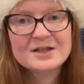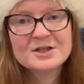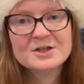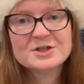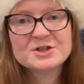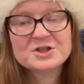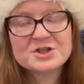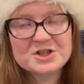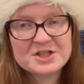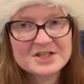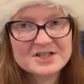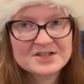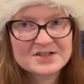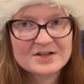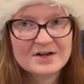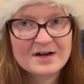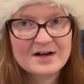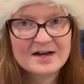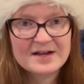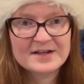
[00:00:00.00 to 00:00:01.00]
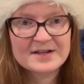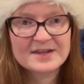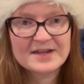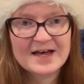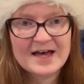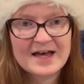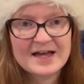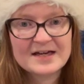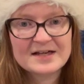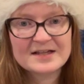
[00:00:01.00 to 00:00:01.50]
She saw
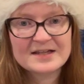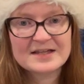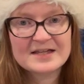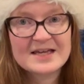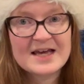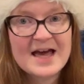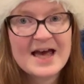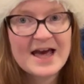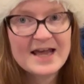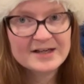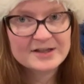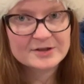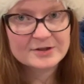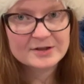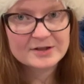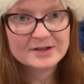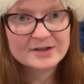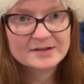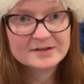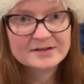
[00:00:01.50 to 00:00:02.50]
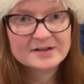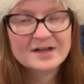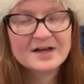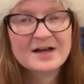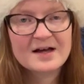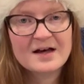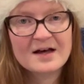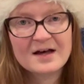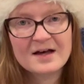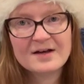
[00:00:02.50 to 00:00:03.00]
that the editor
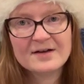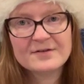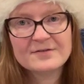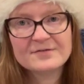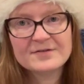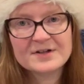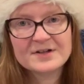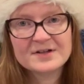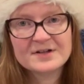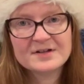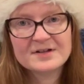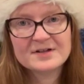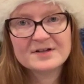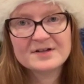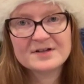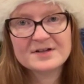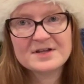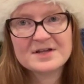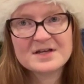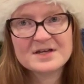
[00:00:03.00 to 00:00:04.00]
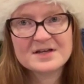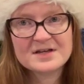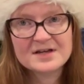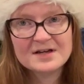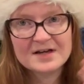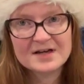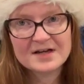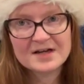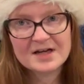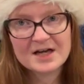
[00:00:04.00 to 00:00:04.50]
of the
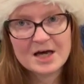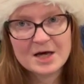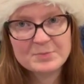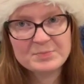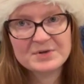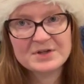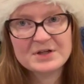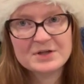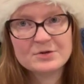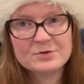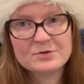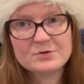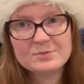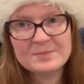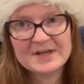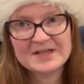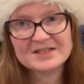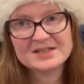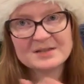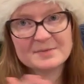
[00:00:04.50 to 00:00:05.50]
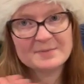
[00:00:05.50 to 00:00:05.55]
company who makes the